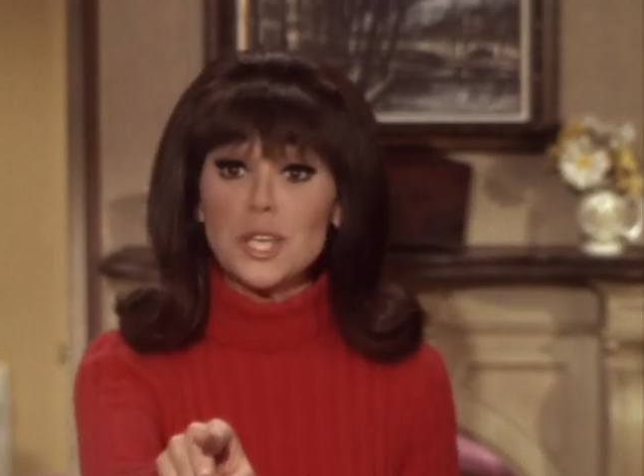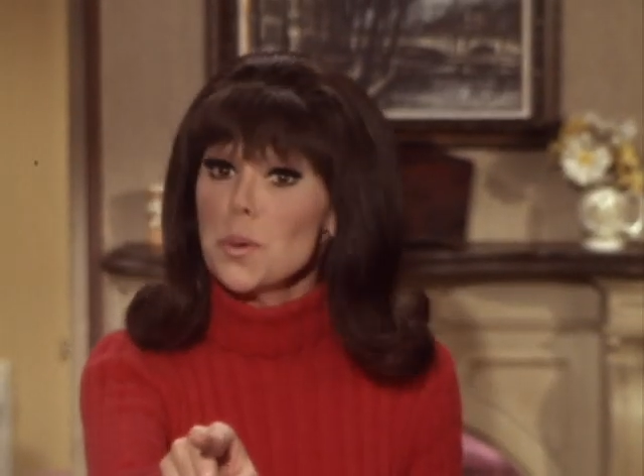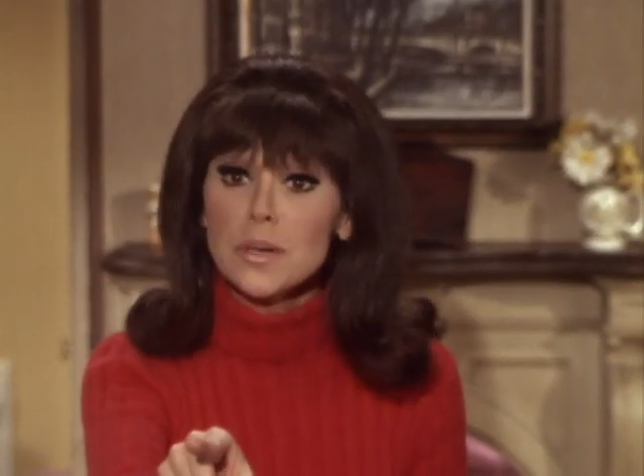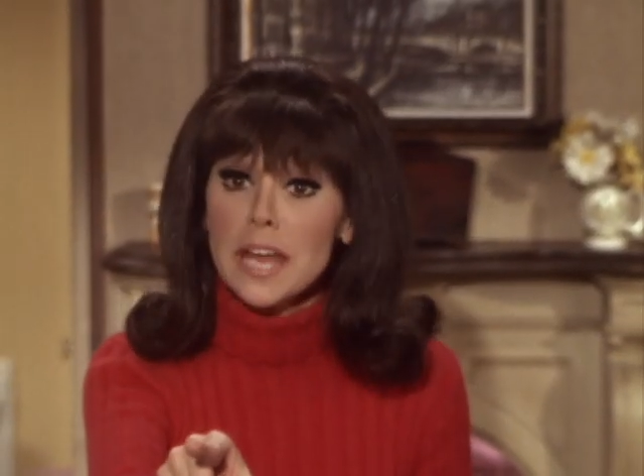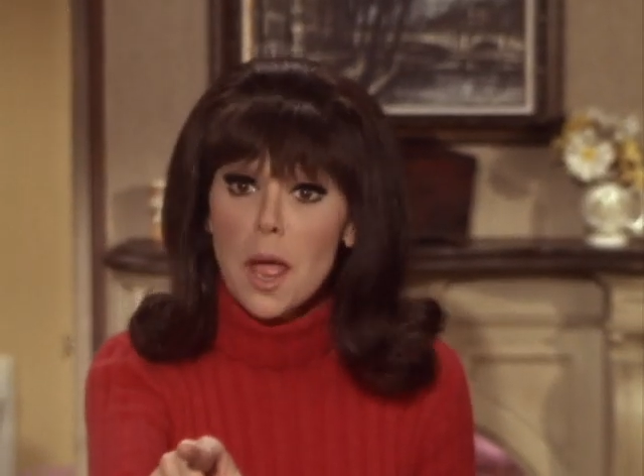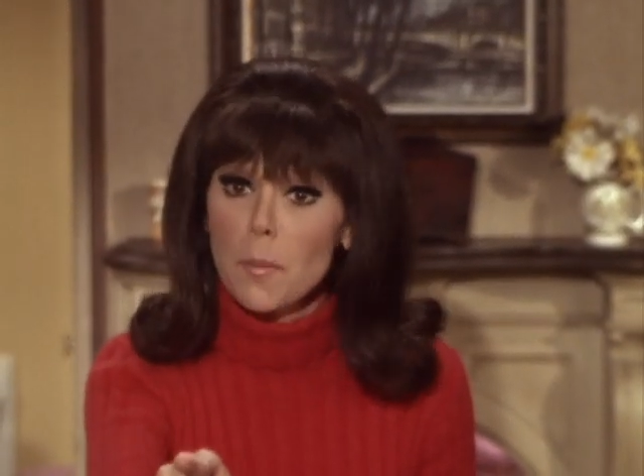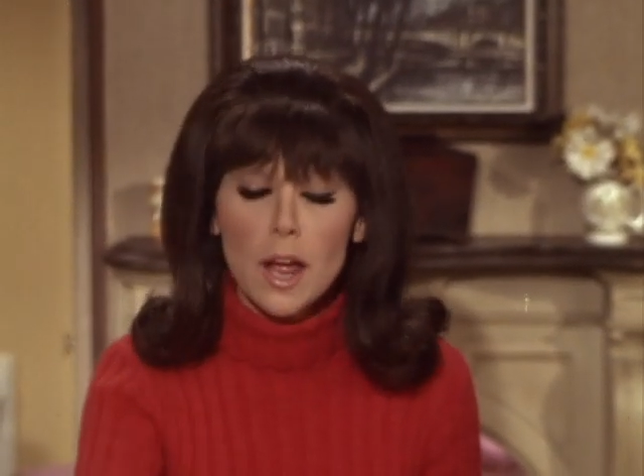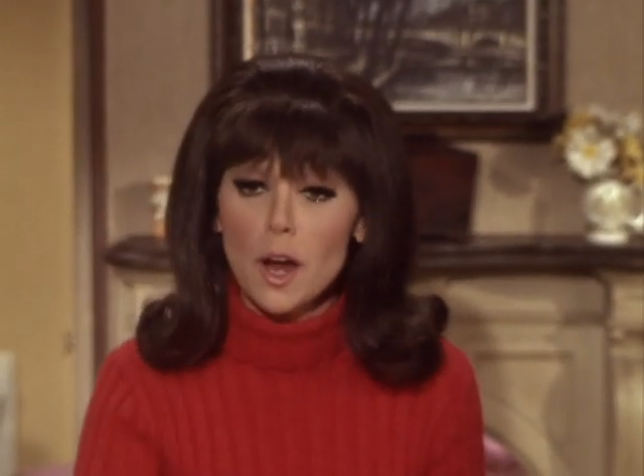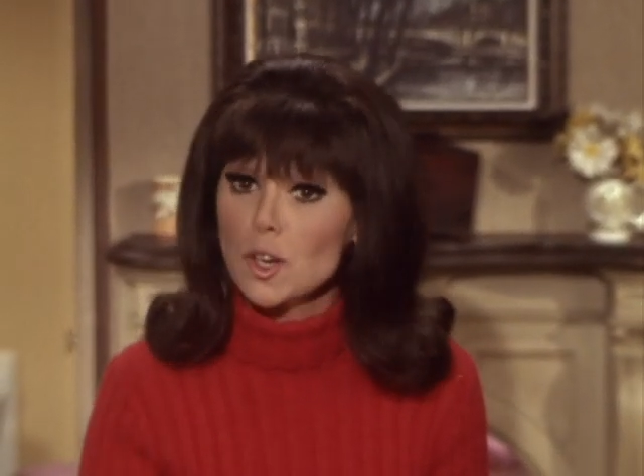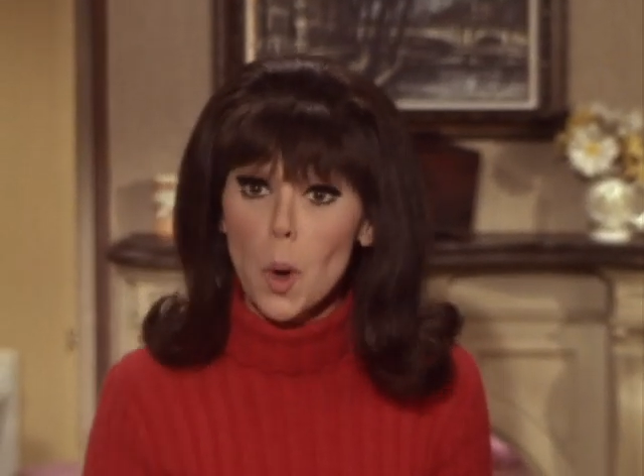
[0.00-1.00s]
you and Harry
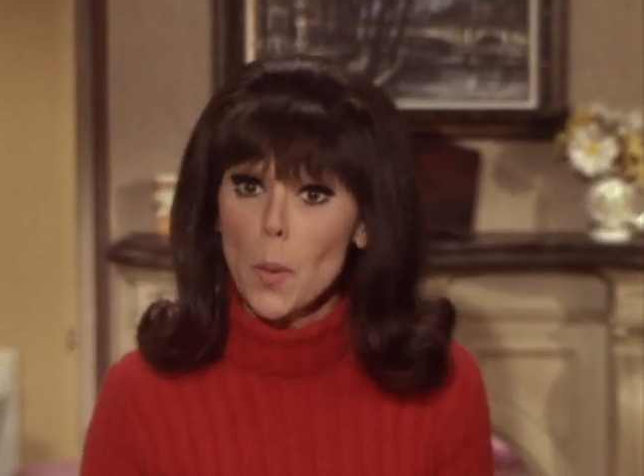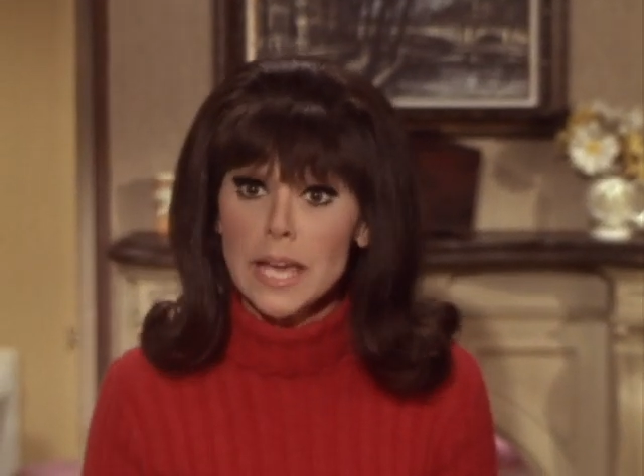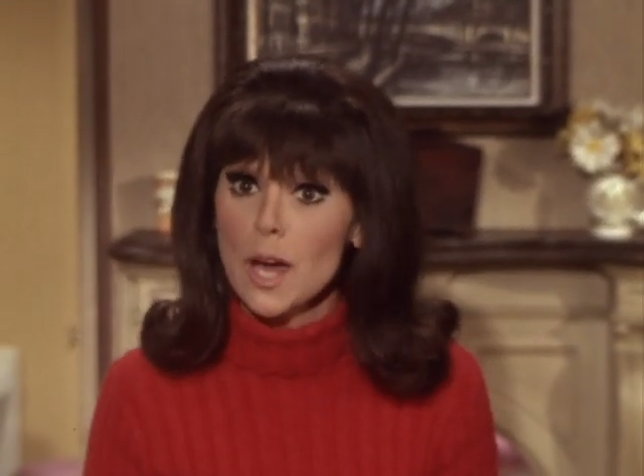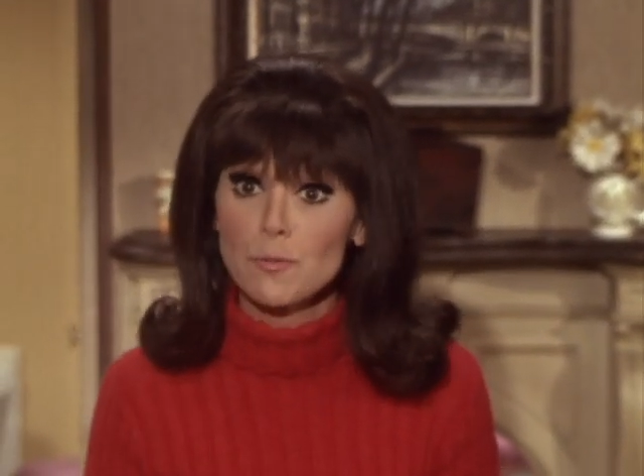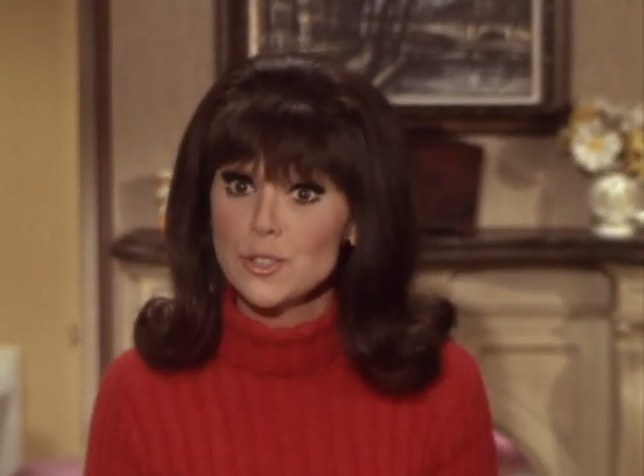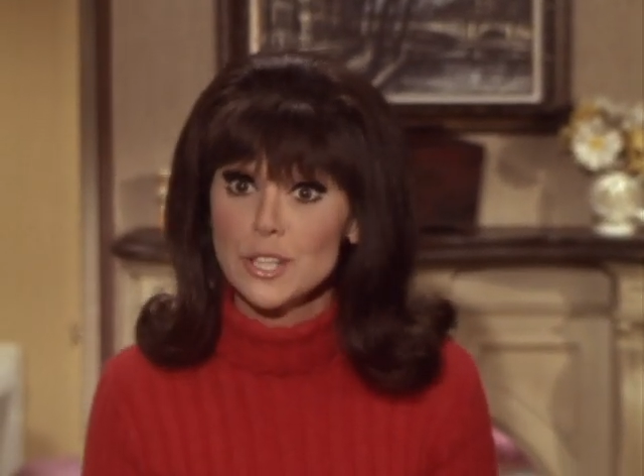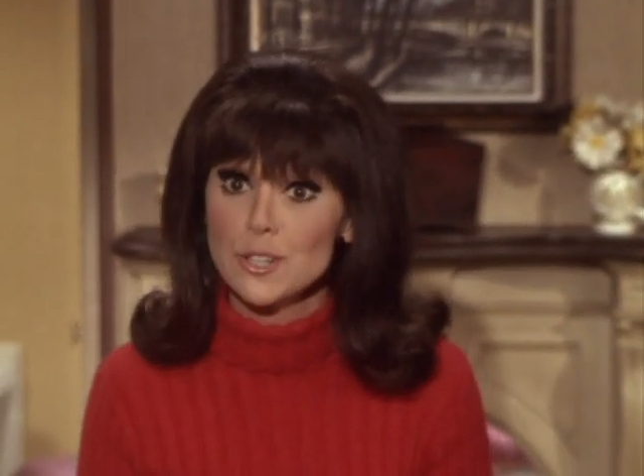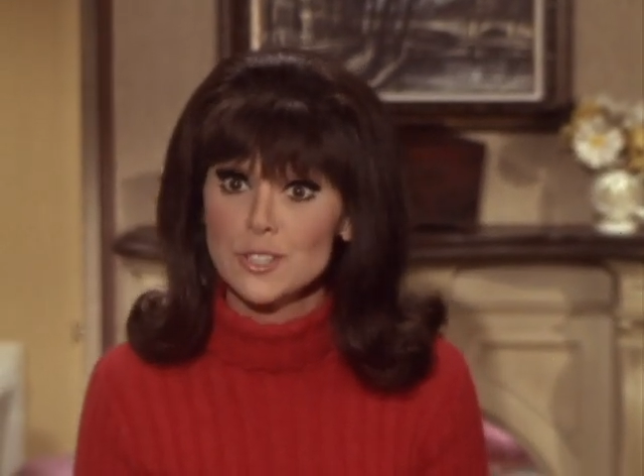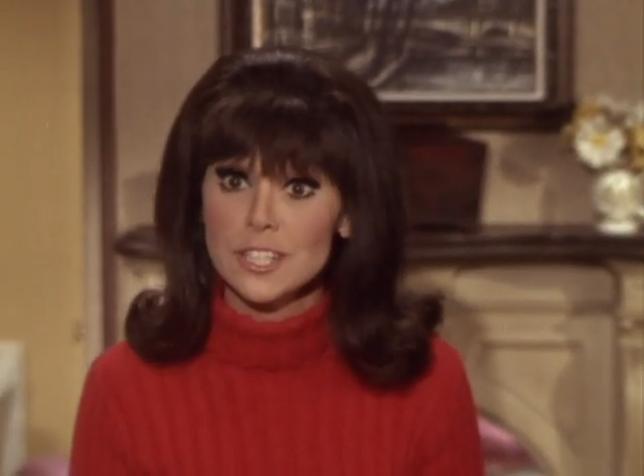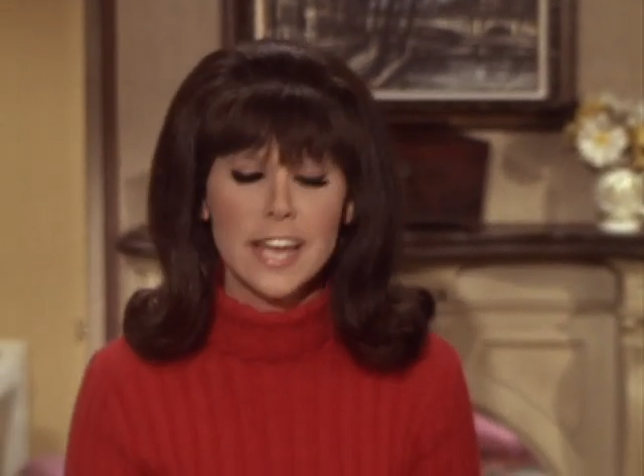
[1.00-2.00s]
are going out for
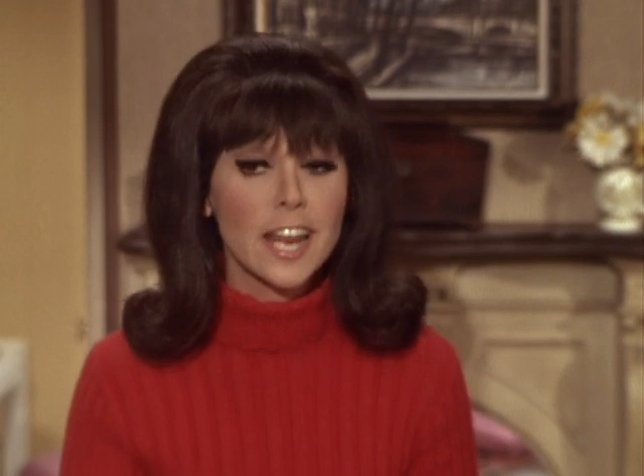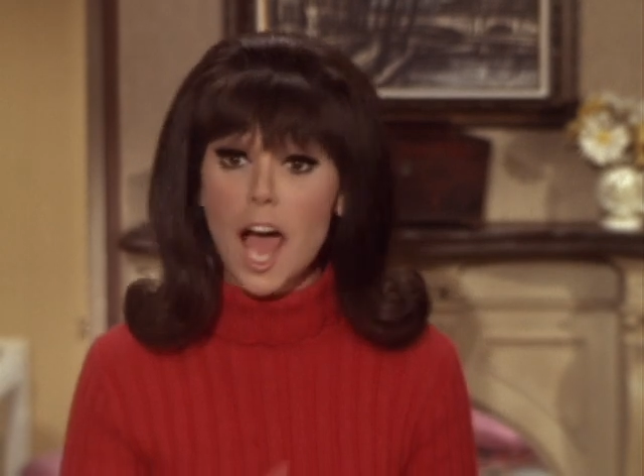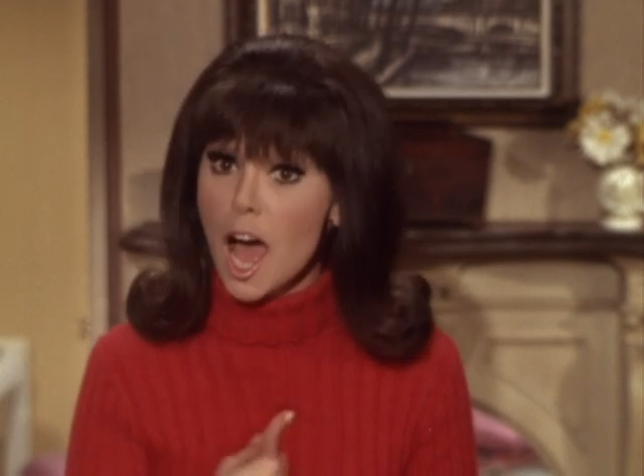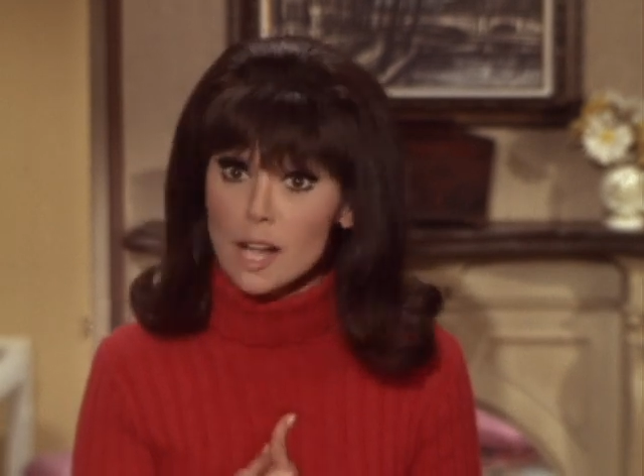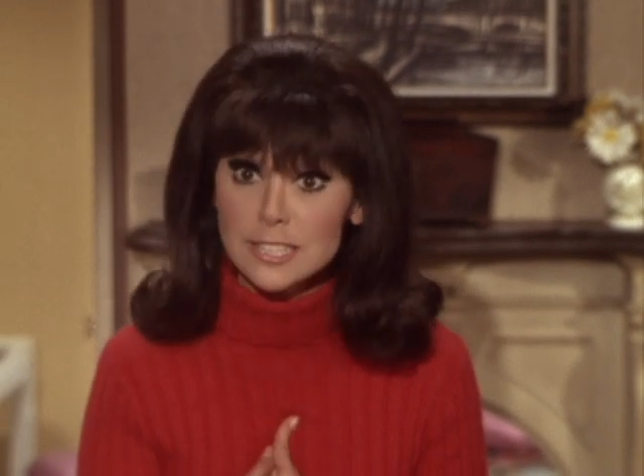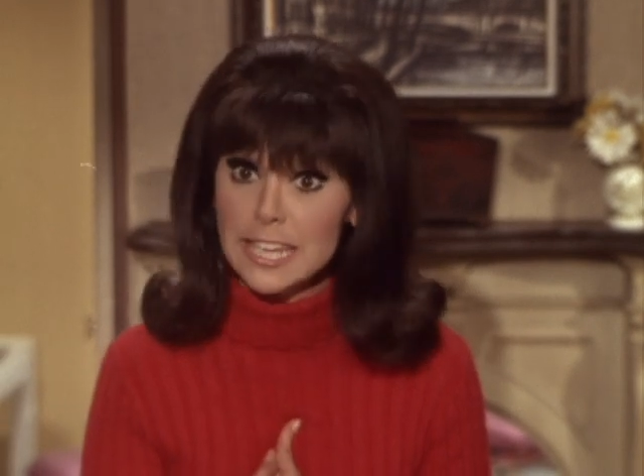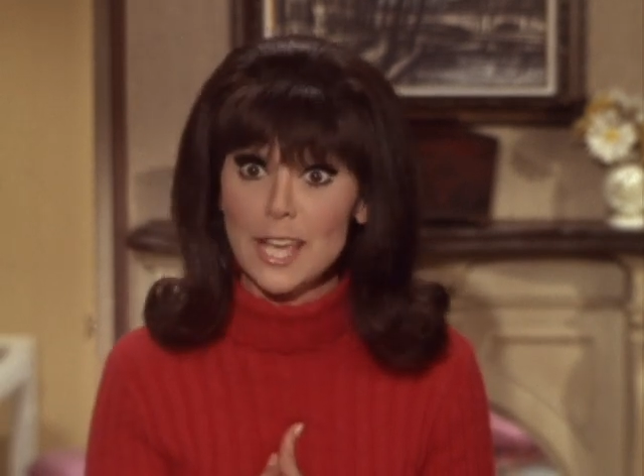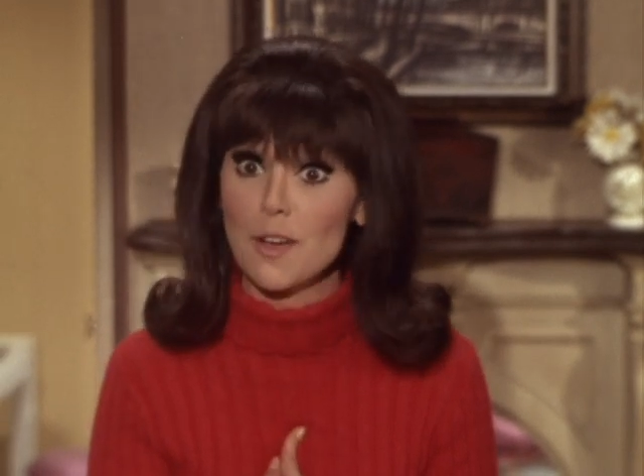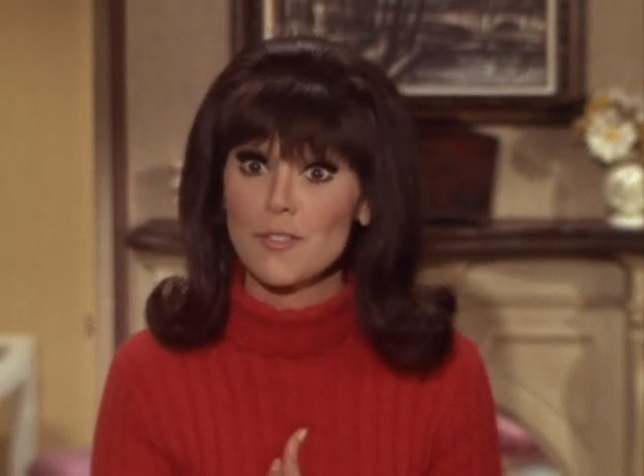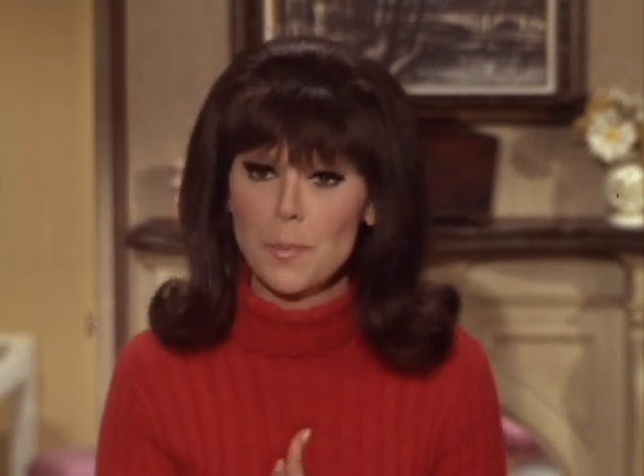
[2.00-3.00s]
dinner tonight. I'll take
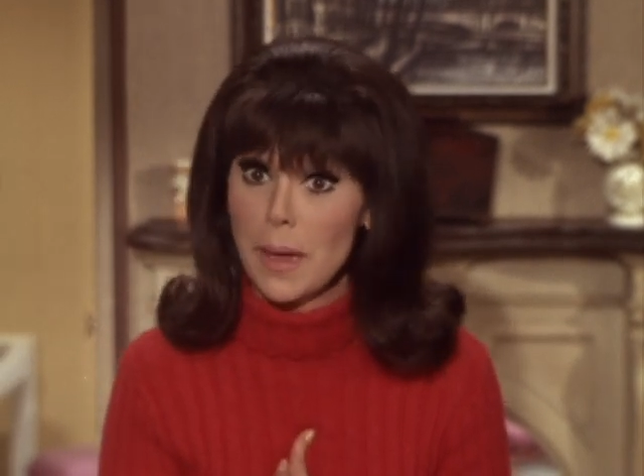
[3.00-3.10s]
care of the